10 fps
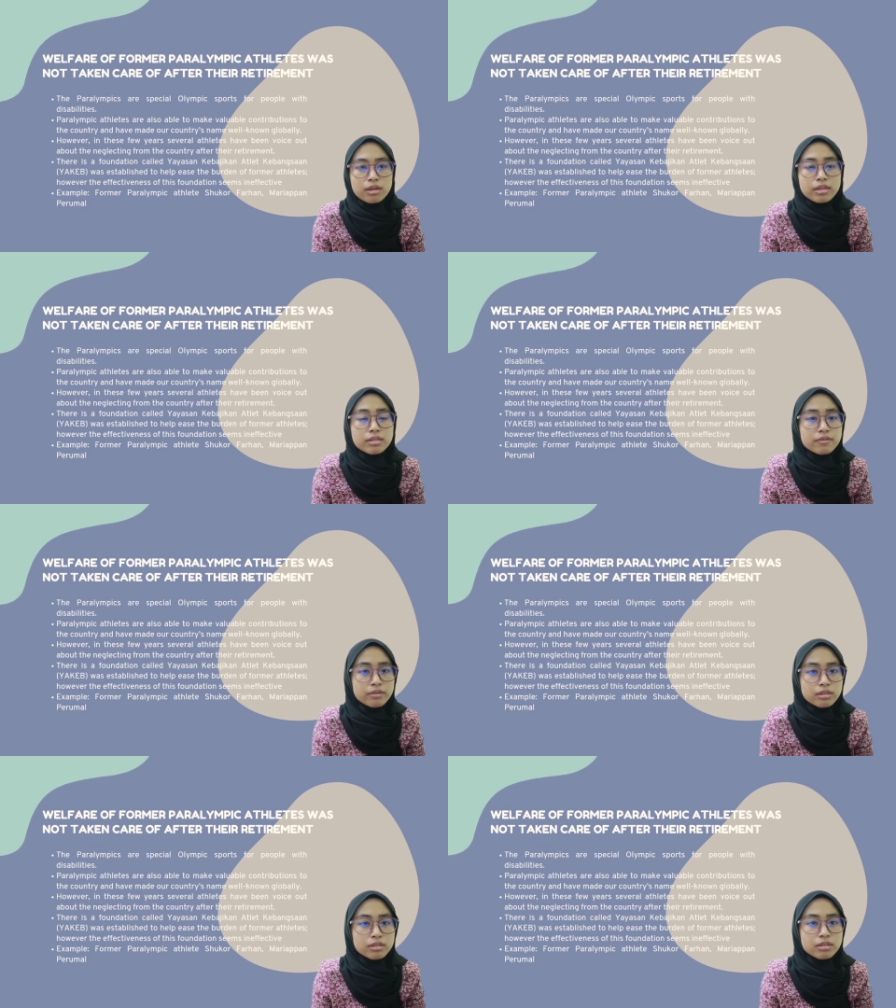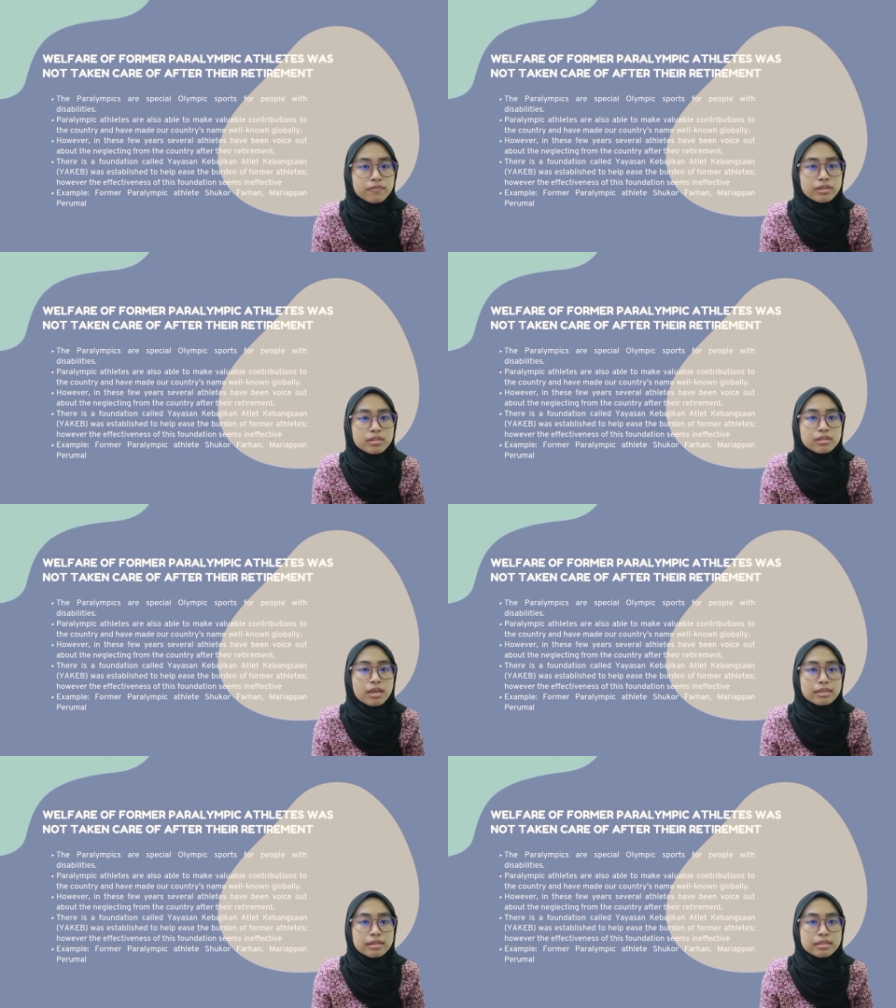In this few years, several
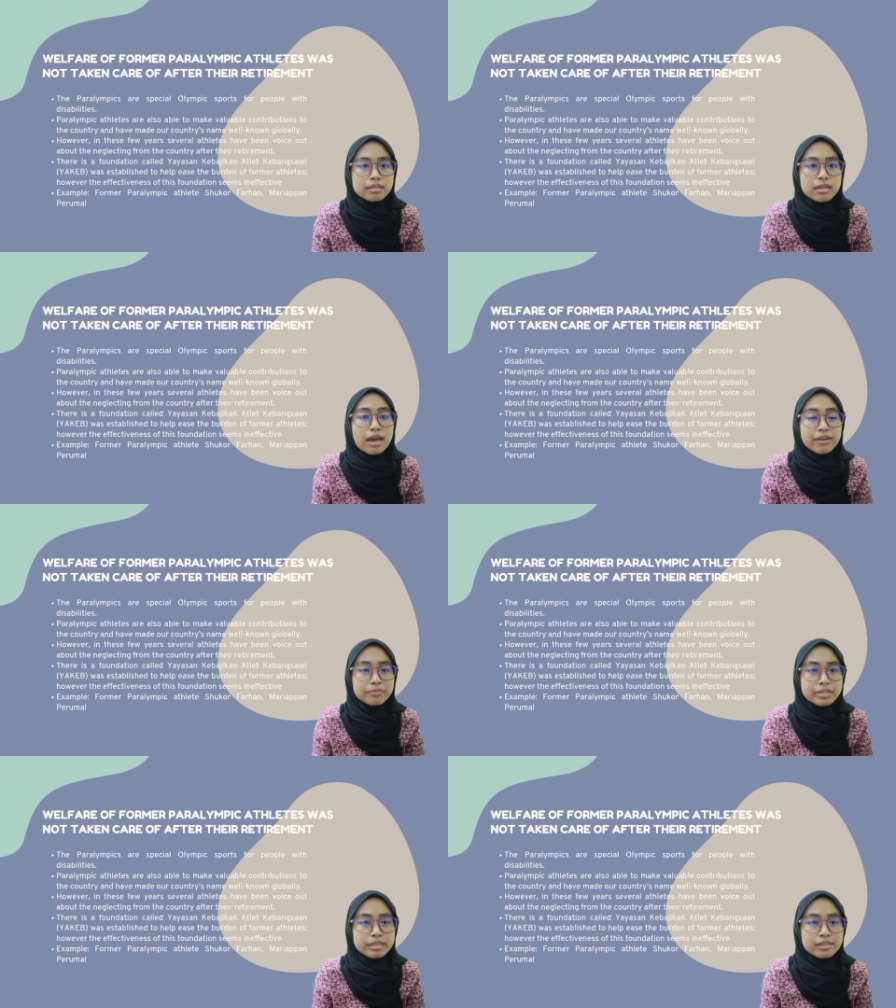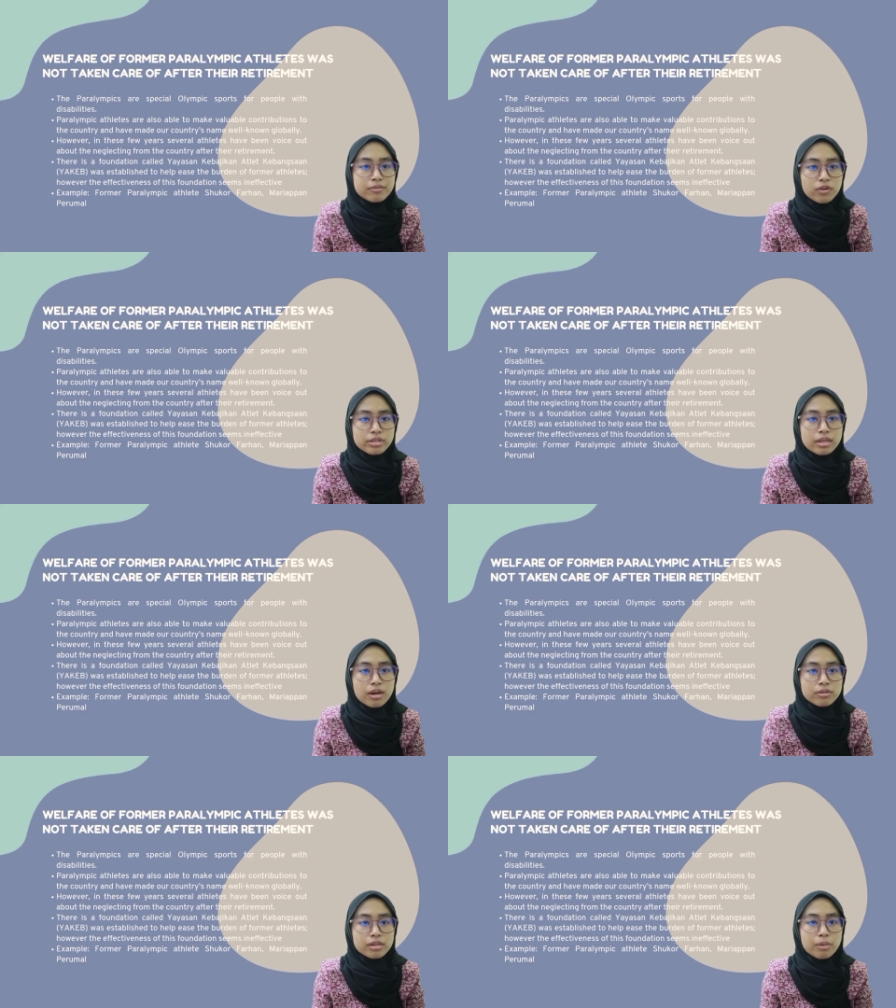athletes have been voiced
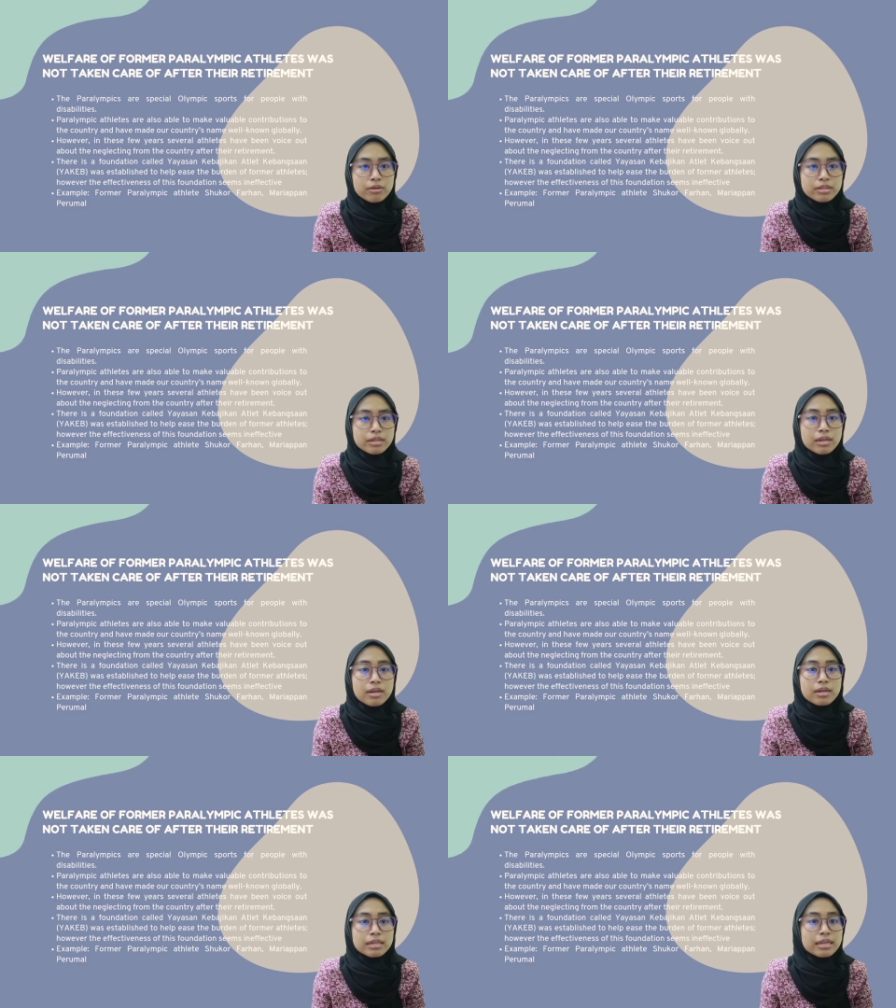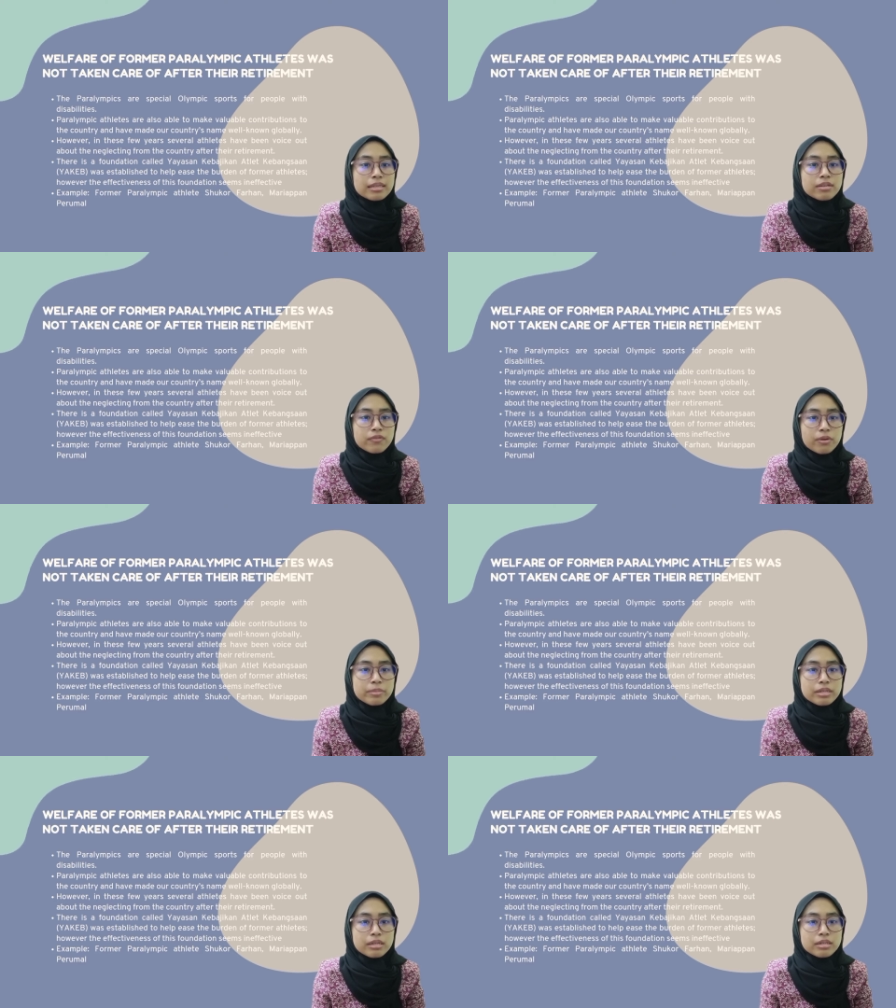out about the neglecting
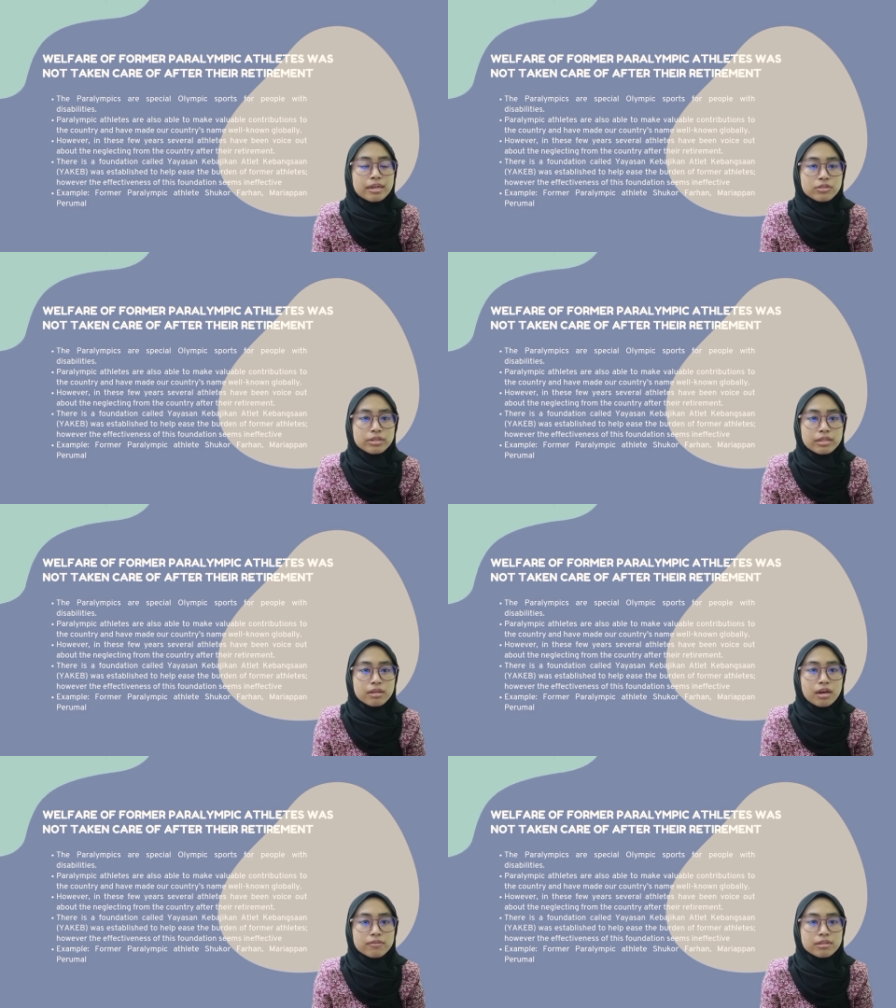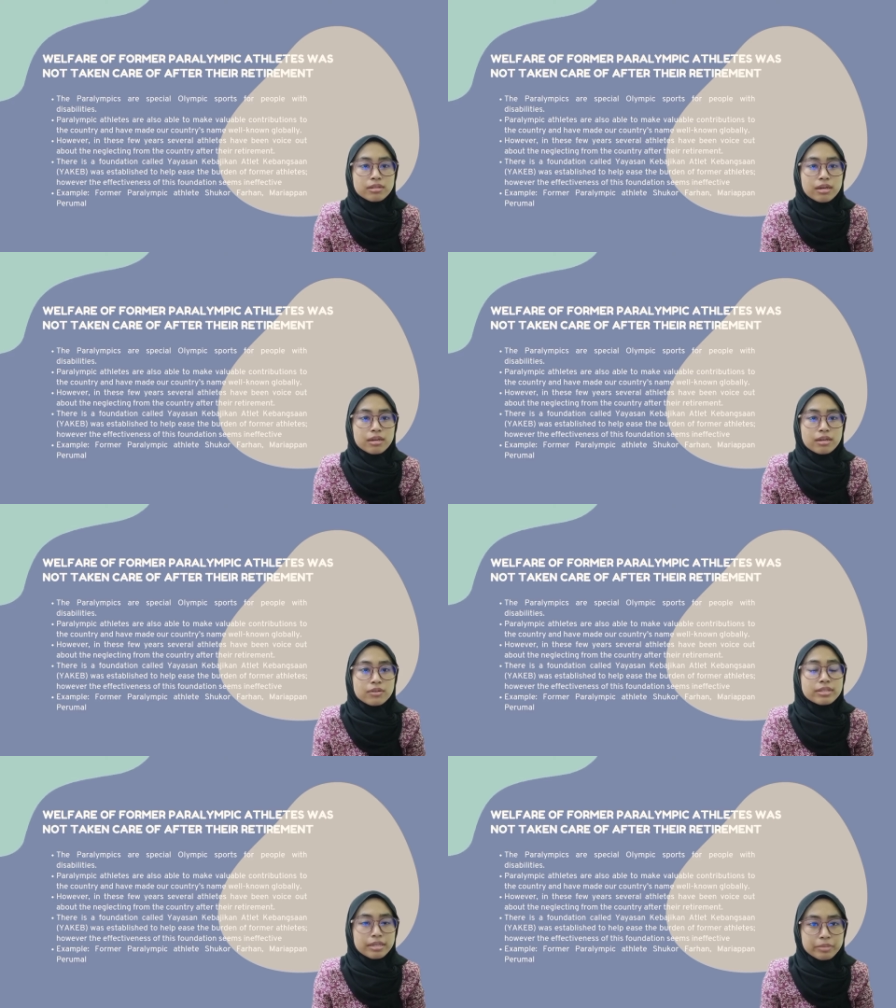from the country after their
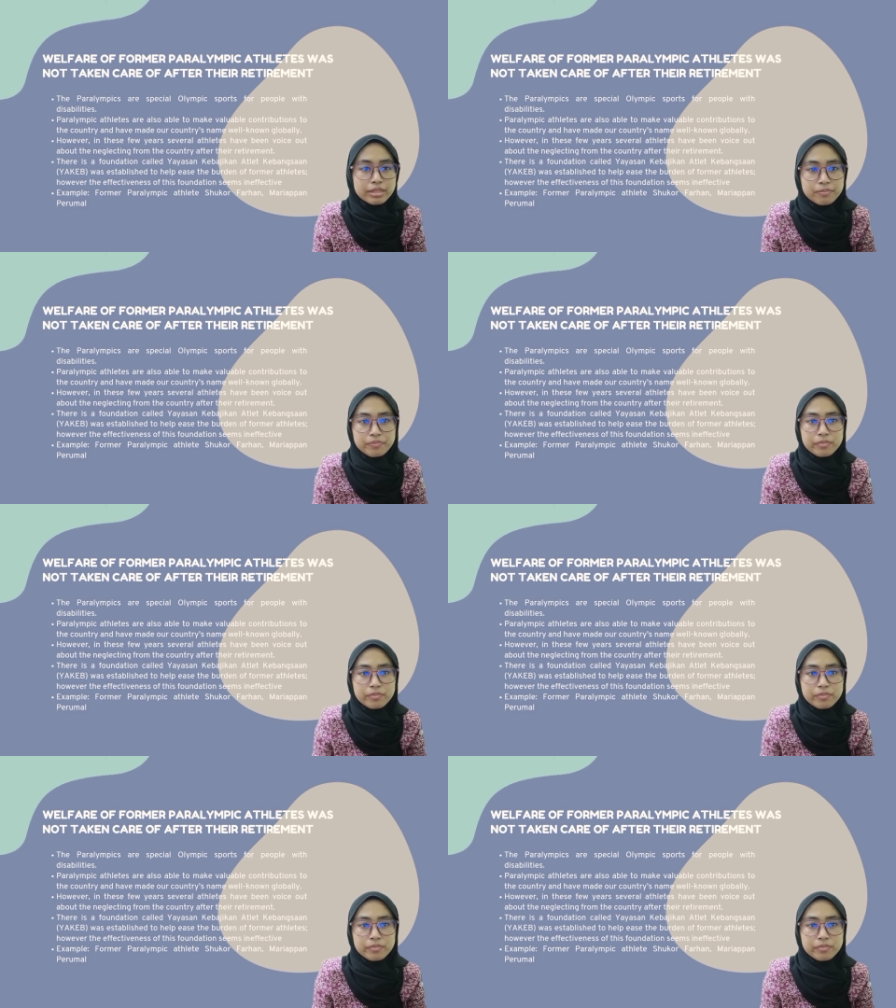retirement.